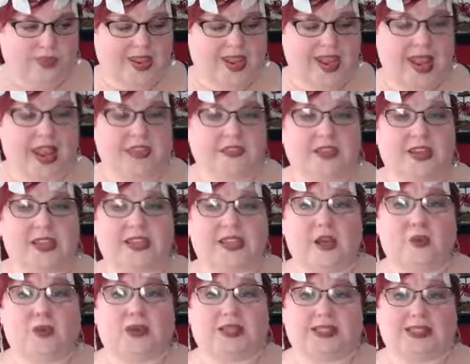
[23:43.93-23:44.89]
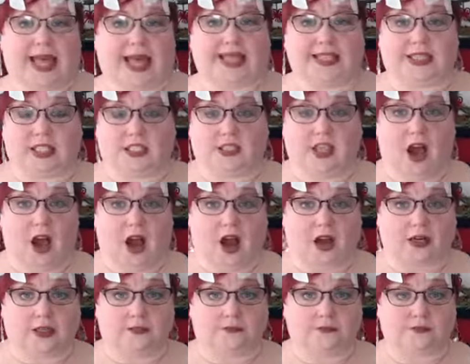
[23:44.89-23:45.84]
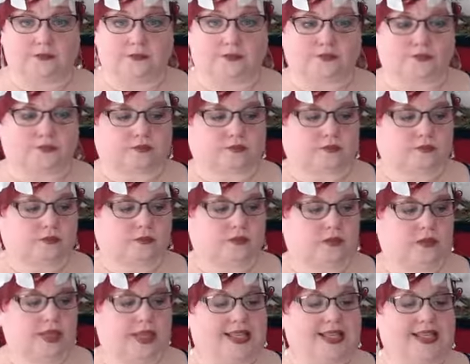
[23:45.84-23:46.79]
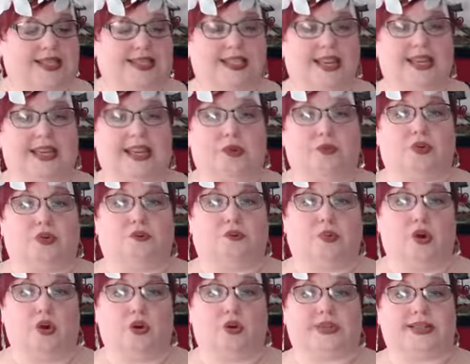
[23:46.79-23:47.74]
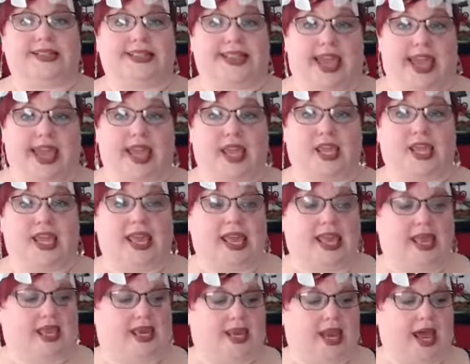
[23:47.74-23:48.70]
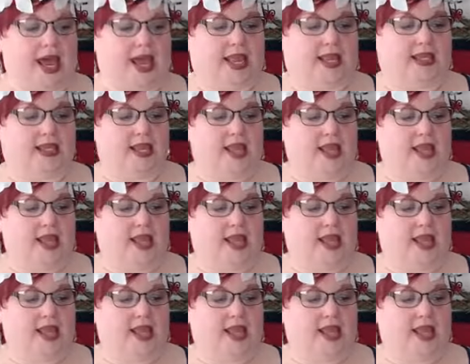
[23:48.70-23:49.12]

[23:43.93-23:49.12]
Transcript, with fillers: And then they would light the log and it would burn day and night.